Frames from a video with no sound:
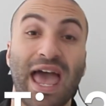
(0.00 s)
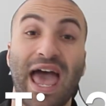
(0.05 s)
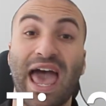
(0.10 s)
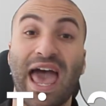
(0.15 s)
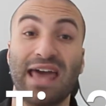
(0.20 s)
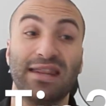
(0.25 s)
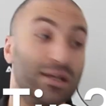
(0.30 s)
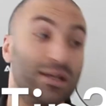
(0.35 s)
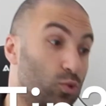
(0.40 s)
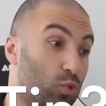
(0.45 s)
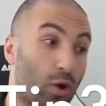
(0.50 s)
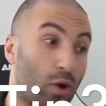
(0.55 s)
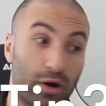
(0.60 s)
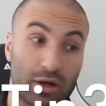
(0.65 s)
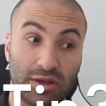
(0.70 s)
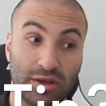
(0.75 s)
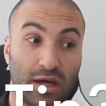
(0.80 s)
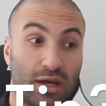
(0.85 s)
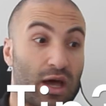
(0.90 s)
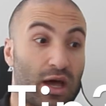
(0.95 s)
And it
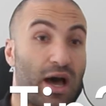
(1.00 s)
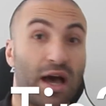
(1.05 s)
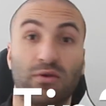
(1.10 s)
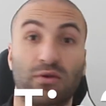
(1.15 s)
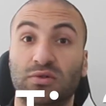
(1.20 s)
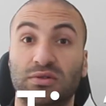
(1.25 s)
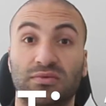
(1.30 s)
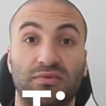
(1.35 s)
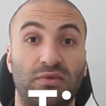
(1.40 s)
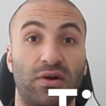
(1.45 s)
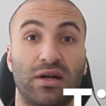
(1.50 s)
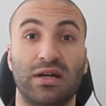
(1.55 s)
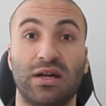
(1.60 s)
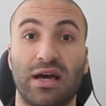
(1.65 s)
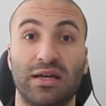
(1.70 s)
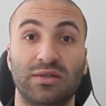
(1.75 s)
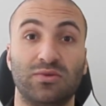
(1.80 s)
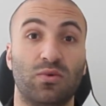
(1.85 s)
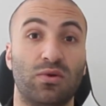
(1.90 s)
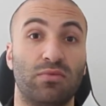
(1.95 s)
worked. The guy was very
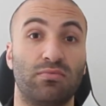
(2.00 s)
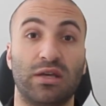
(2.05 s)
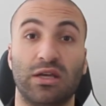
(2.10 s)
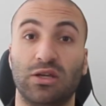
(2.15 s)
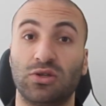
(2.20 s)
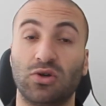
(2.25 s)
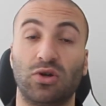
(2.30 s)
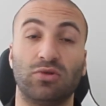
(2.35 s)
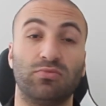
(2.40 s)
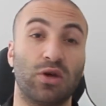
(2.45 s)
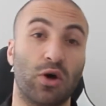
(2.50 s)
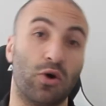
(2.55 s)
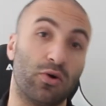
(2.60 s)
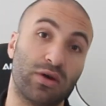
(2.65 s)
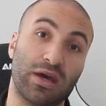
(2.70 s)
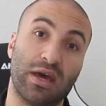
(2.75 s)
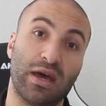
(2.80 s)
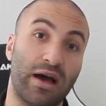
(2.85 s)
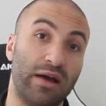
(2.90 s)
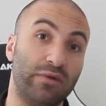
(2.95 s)
nice with me. He told me,
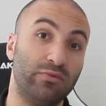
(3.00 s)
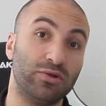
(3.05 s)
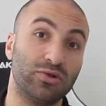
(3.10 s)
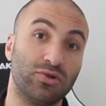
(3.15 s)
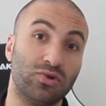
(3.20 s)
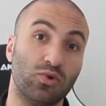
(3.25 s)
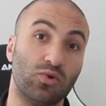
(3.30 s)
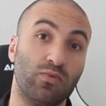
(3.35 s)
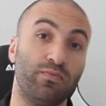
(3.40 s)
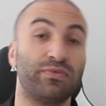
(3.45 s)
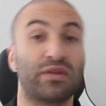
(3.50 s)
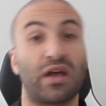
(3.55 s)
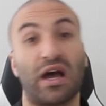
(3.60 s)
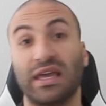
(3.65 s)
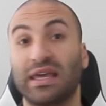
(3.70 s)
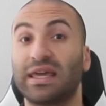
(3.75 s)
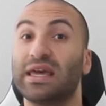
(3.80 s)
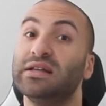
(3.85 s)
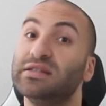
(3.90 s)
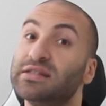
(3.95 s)
okay, I will do. I
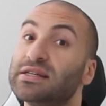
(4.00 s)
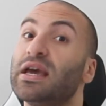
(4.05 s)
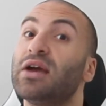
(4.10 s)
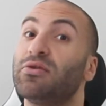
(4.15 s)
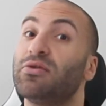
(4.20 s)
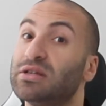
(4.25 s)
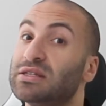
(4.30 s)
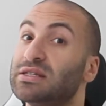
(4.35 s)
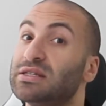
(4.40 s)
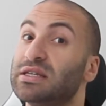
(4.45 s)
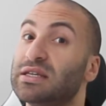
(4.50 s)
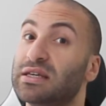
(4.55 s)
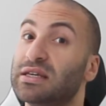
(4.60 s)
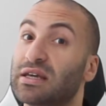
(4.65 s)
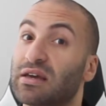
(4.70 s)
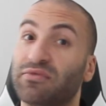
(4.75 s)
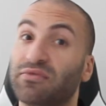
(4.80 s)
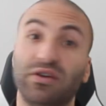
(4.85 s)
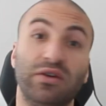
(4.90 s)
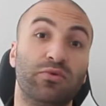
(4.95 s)
can't
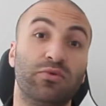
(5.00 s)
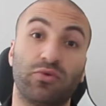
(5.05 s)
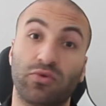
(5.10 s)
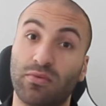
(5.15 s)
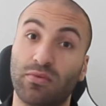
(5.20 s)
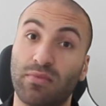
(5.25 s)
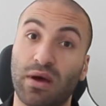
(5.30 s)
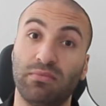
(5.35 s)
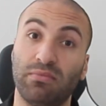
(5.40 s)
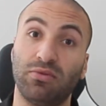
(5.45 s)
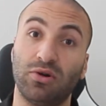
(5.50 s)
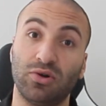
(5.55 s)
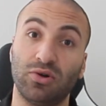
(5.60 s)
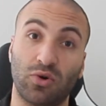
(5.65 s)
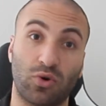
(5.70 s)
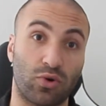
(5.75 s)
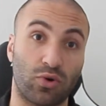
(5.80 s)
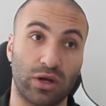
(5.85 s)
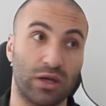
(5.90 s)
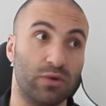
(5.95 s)
guarantee if he will remember or